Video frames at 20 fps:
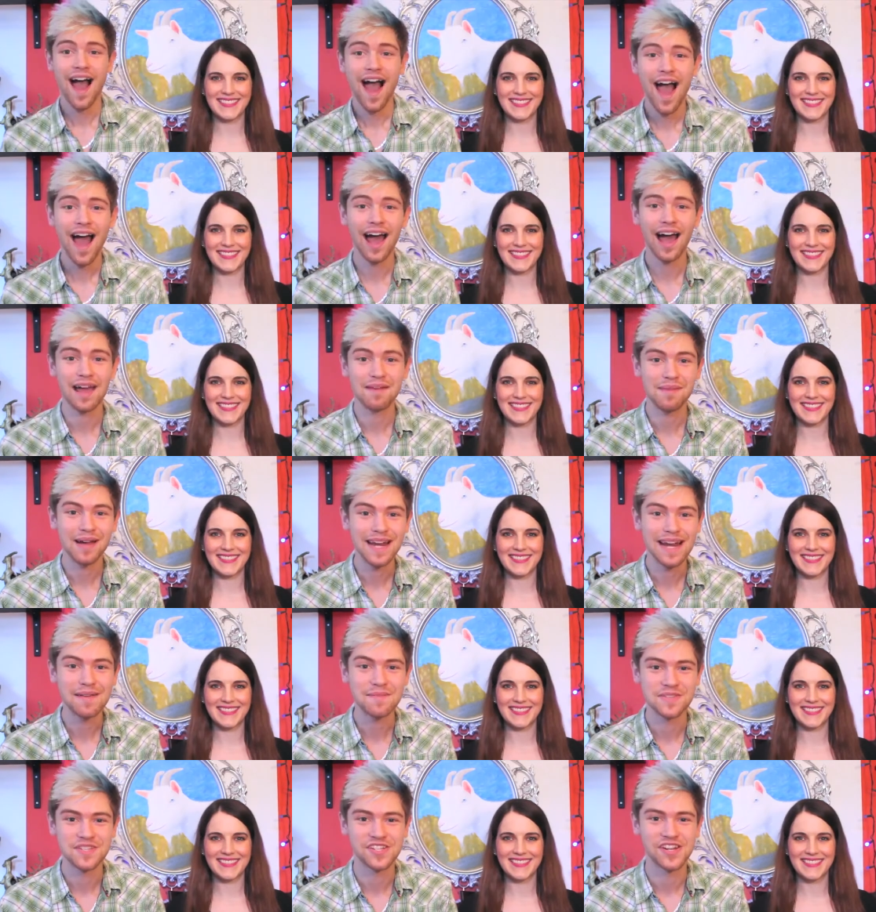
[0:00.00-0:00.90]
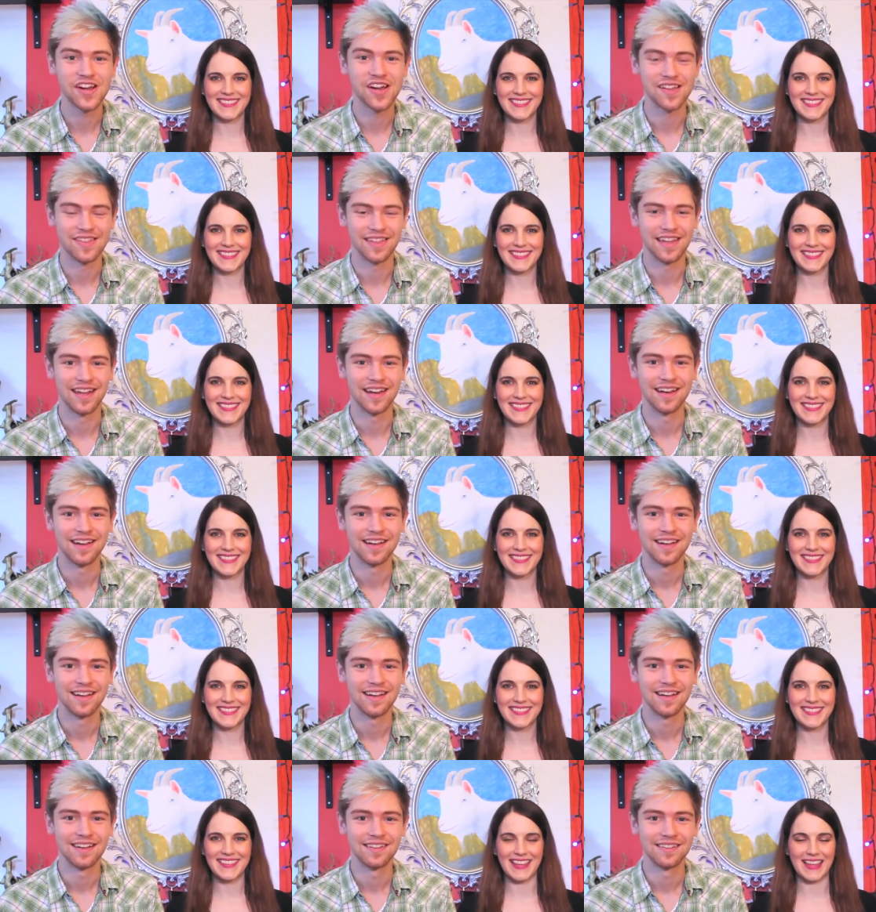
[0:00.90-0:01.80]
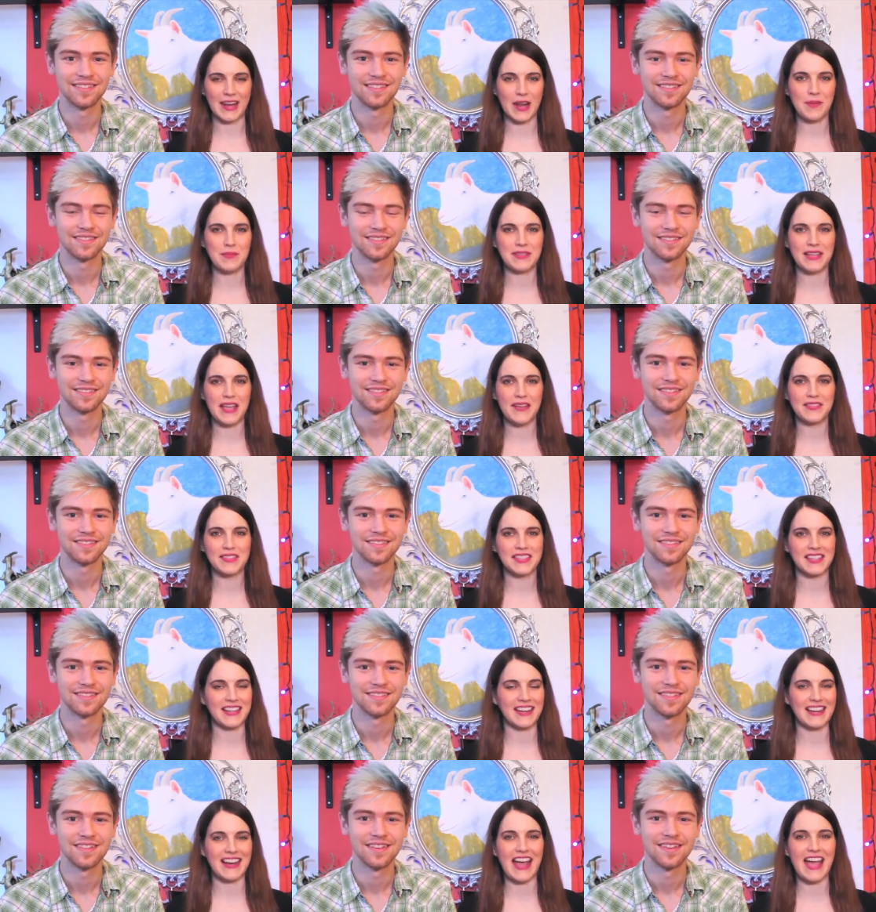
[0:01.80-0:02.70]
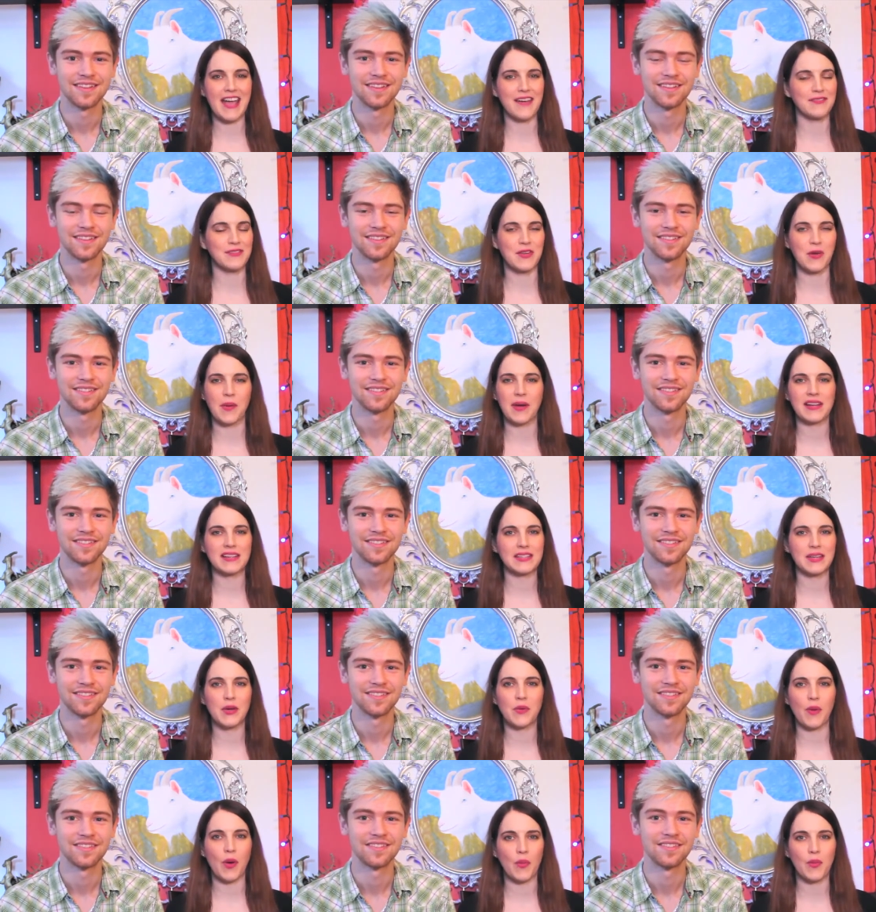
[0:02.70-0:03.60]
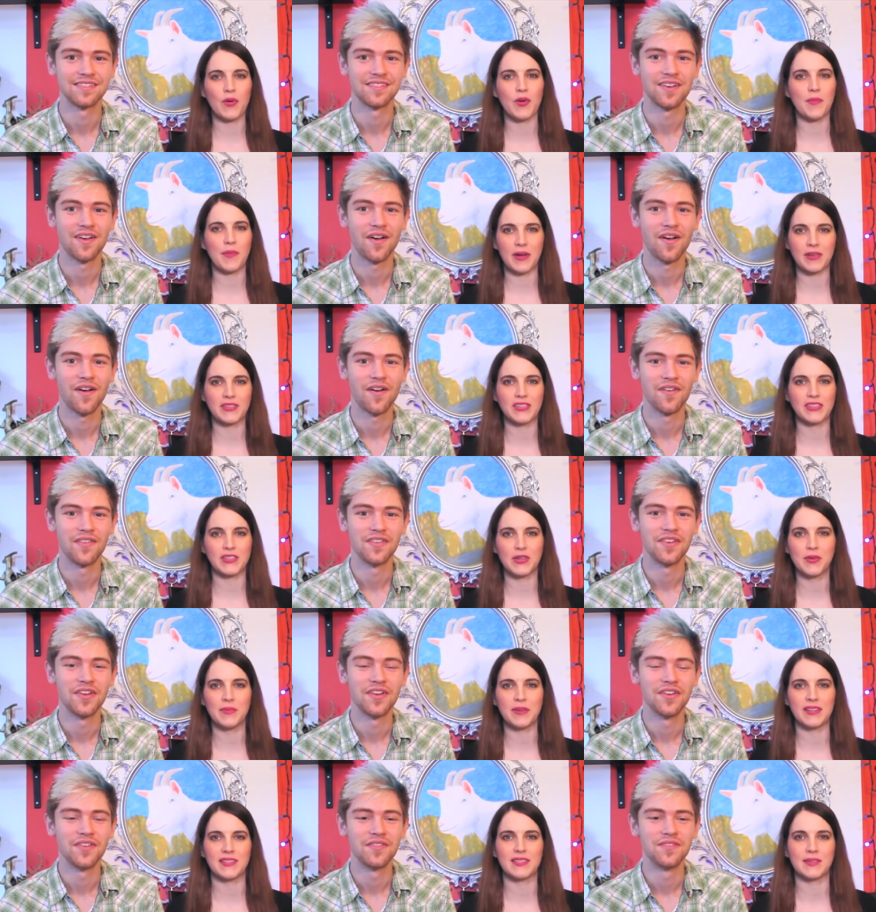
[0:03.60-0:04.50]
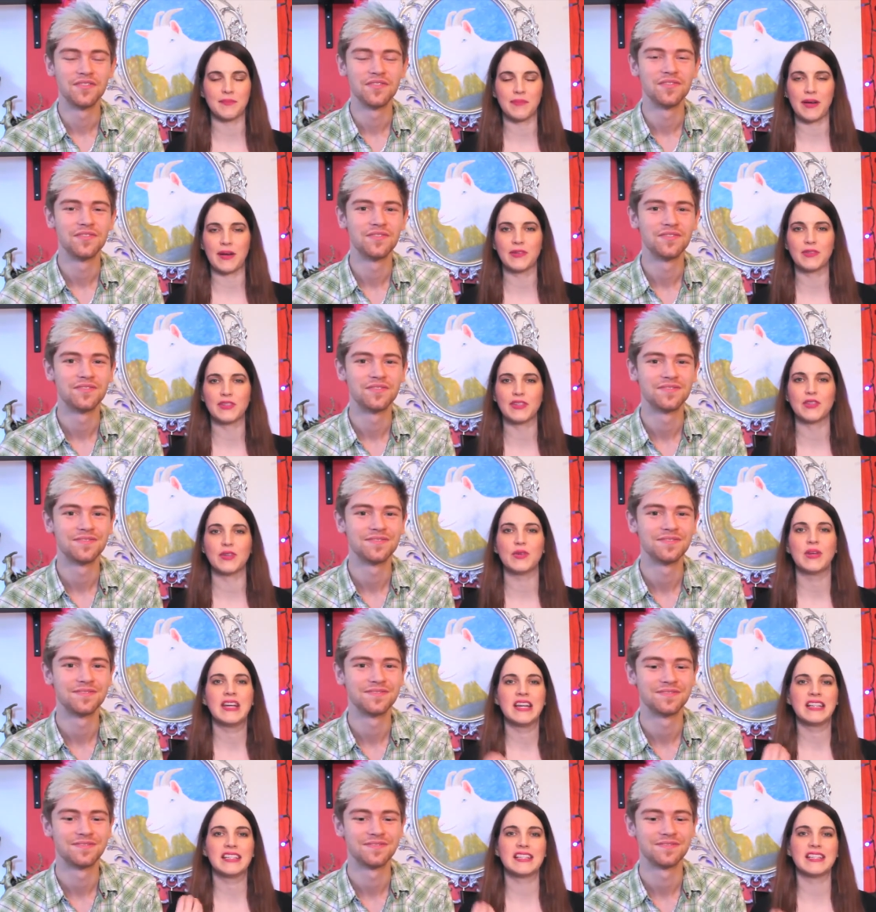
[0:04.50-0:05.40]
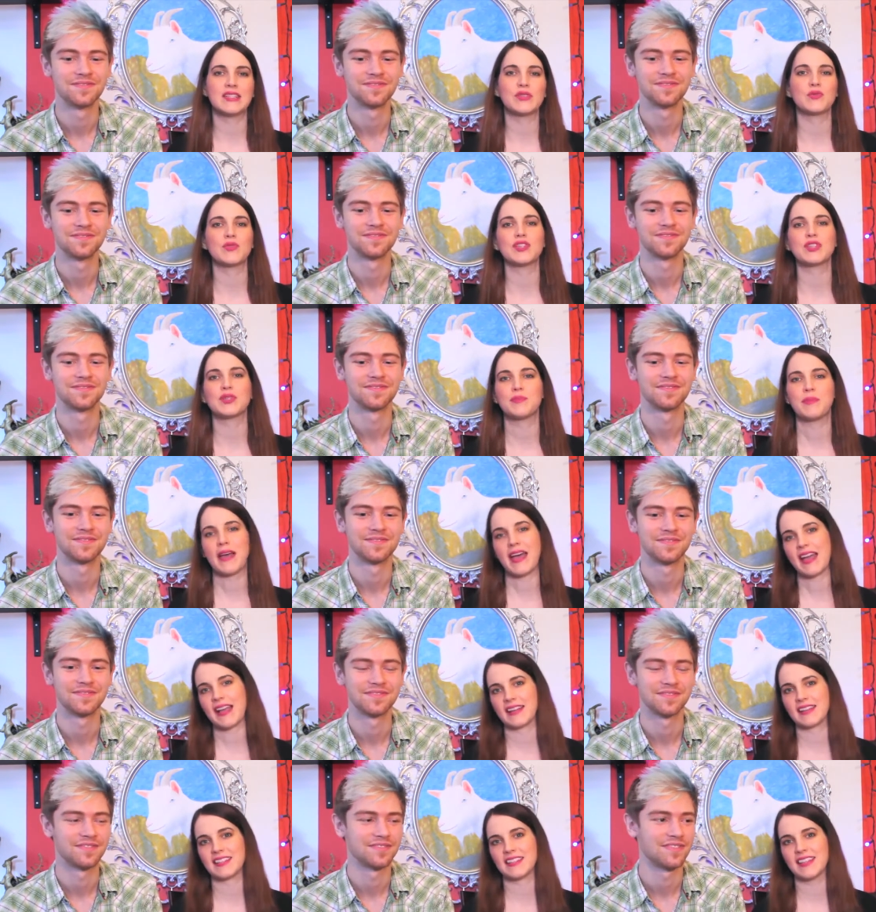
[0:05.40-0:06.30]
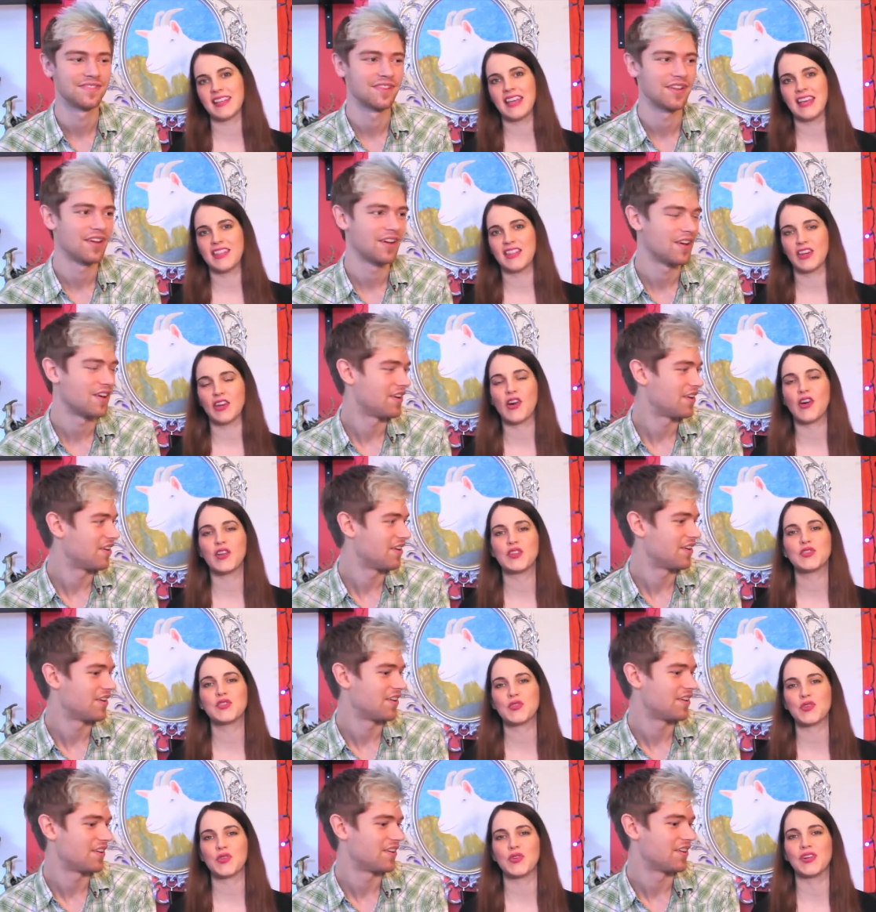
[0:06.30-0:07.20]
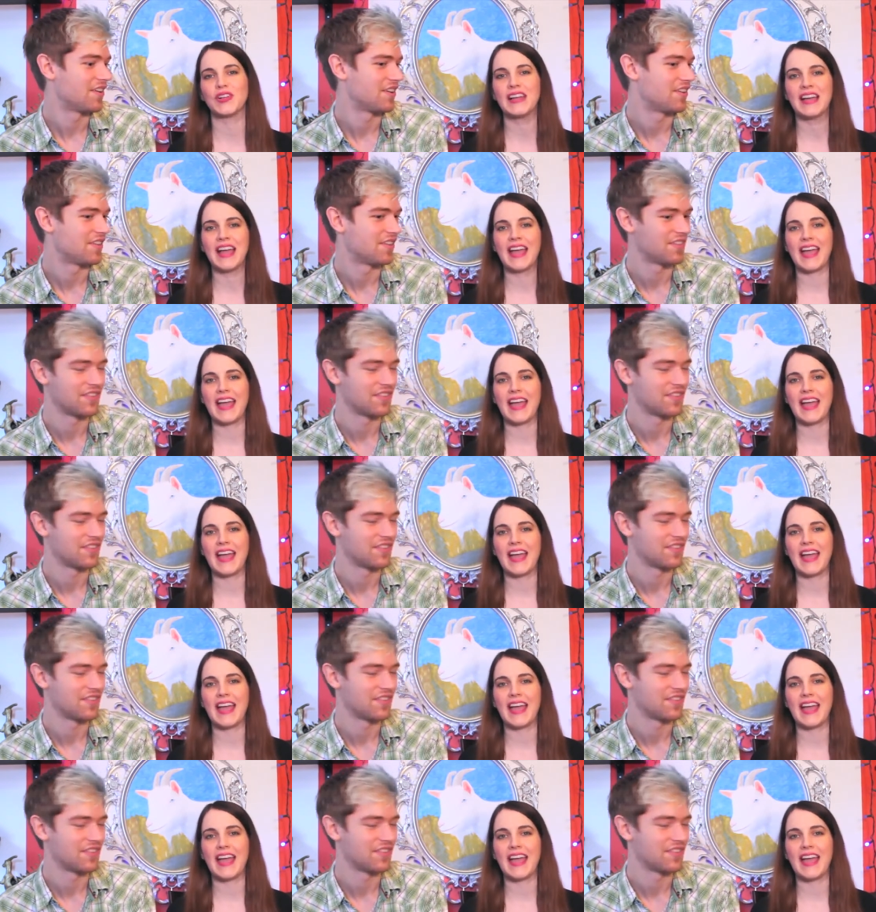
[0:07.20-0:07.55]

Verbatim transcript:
Speaker 1: Hi, my name is Jonathan.
Speaker 2: And I'm Davison, and I have no idea what we're about to do, but it's about to disrespect the cultural